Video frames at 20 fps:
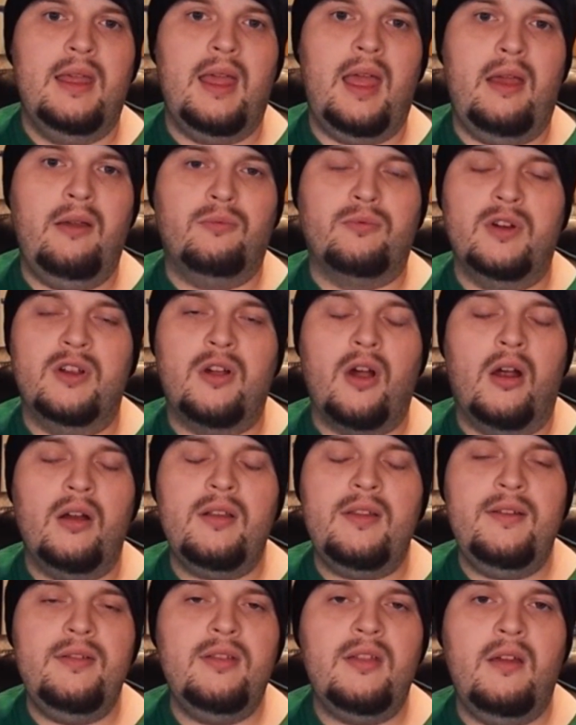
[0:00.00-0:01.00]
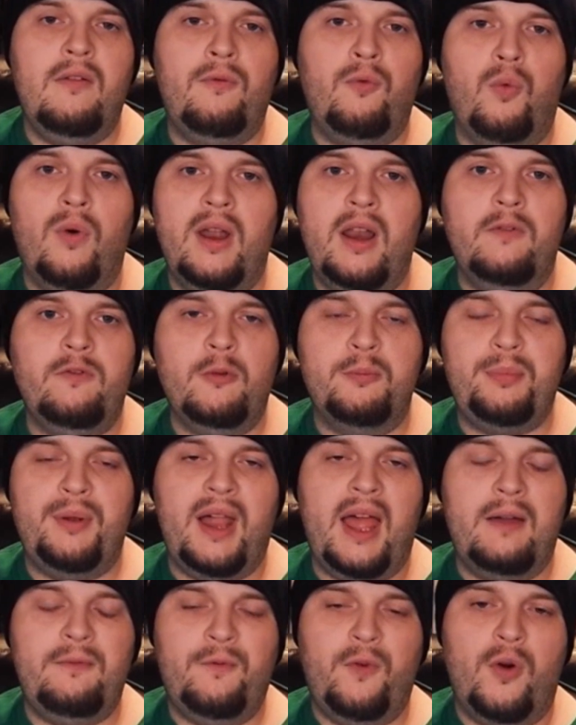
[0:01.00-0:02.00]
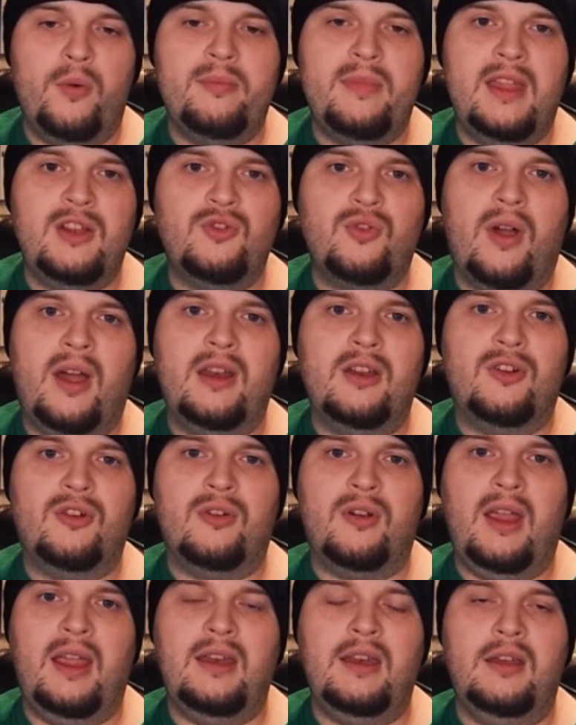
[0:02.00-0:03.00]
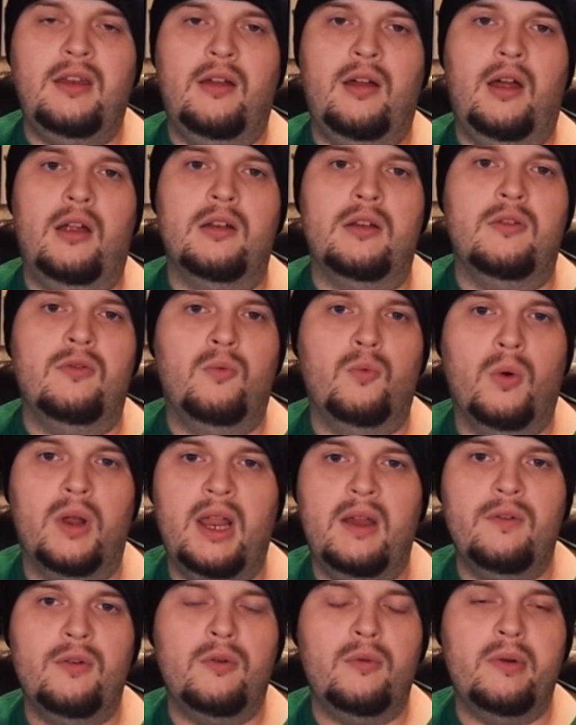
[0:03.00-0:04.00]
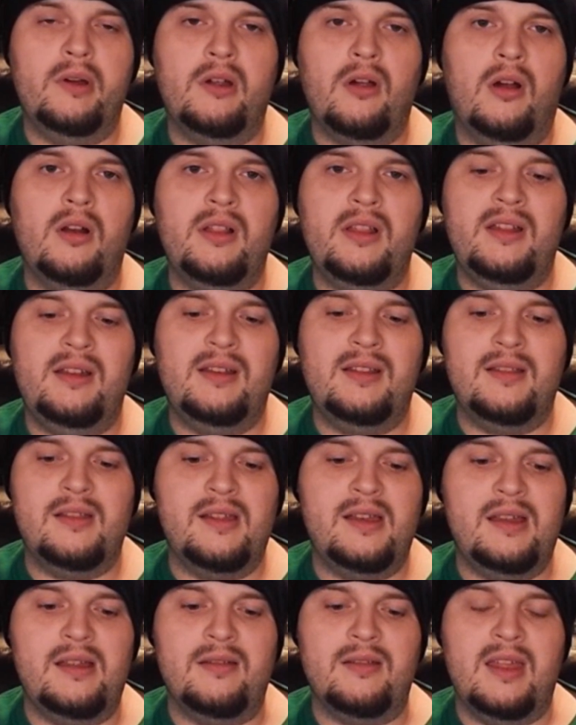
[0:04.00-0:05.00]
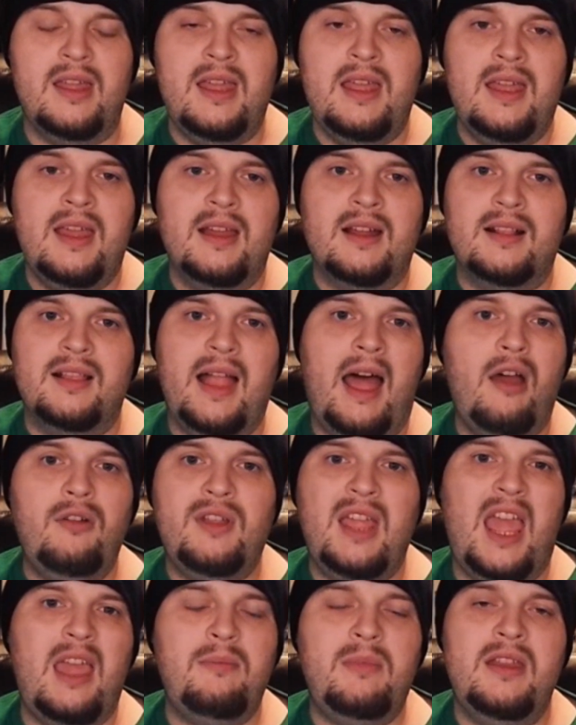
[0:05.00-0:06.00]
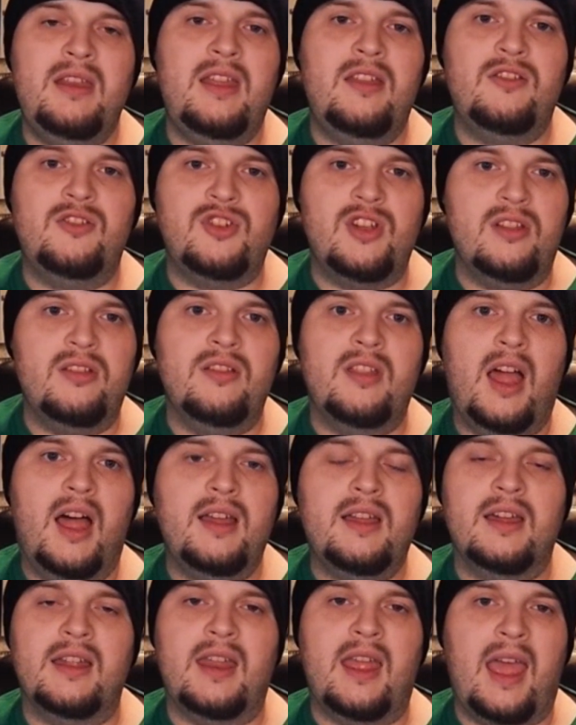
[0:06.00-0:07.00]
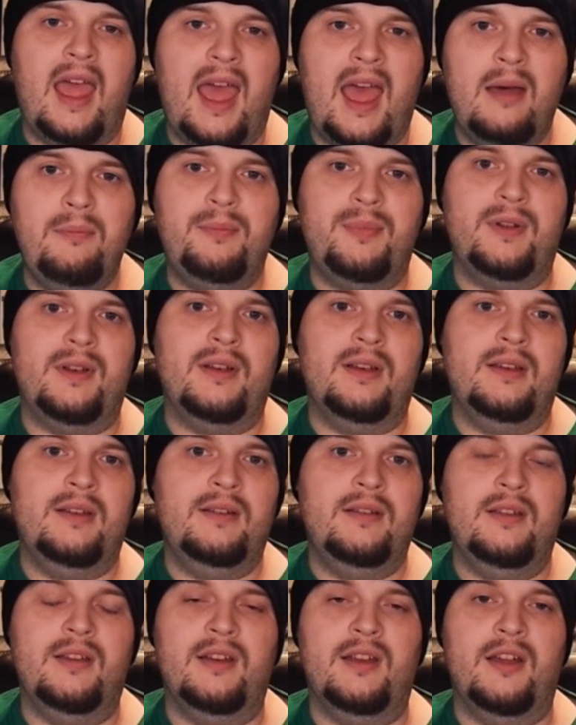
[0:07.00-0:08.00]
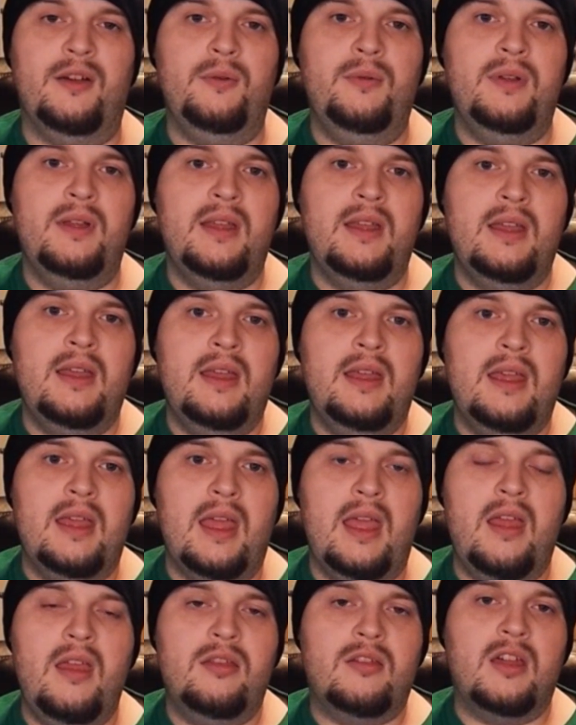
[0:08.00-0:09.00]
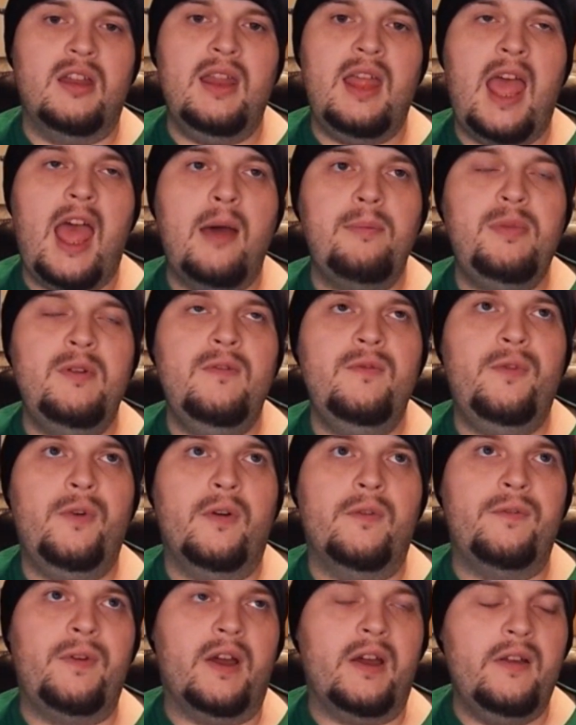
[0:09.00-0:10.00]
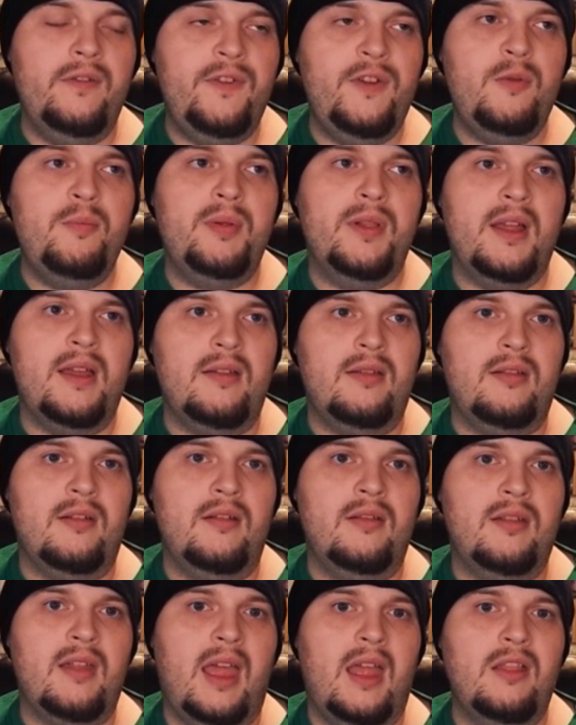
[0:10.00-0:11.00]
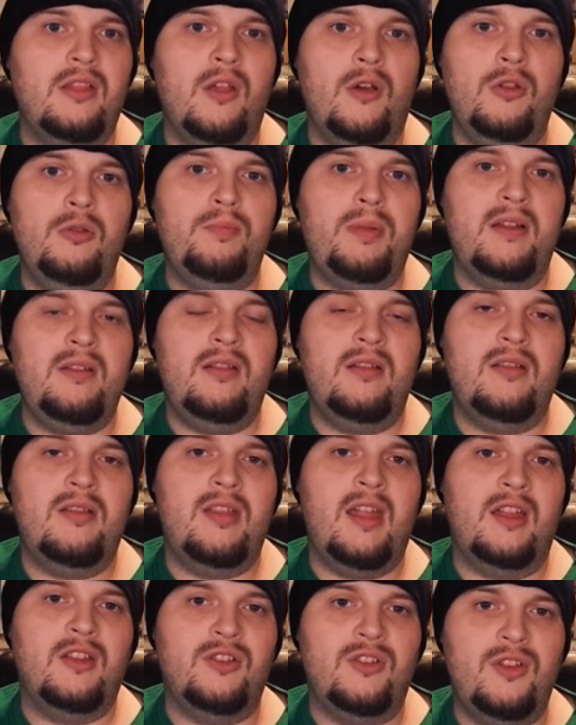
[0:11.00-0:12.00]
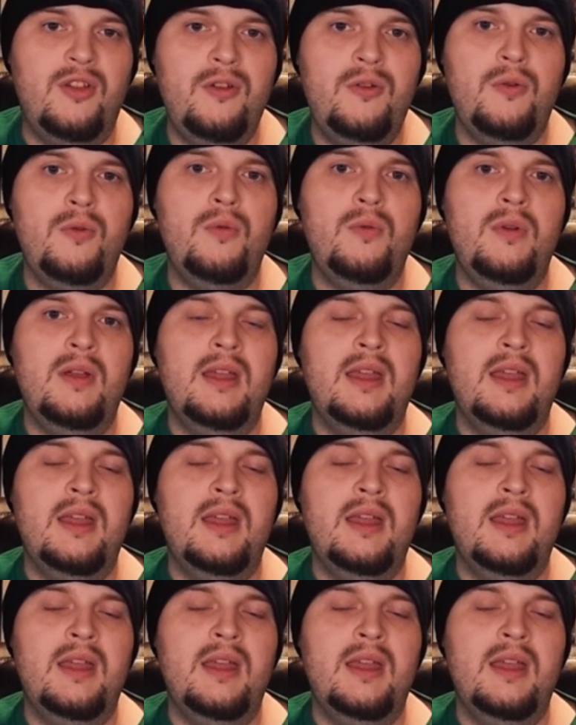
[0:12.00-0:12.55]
Regardless of whatever platform they try to create it on, regardless it is, cloud gaming, it's just not going to happen, you know? It's going to happen for very few places, and those places that do,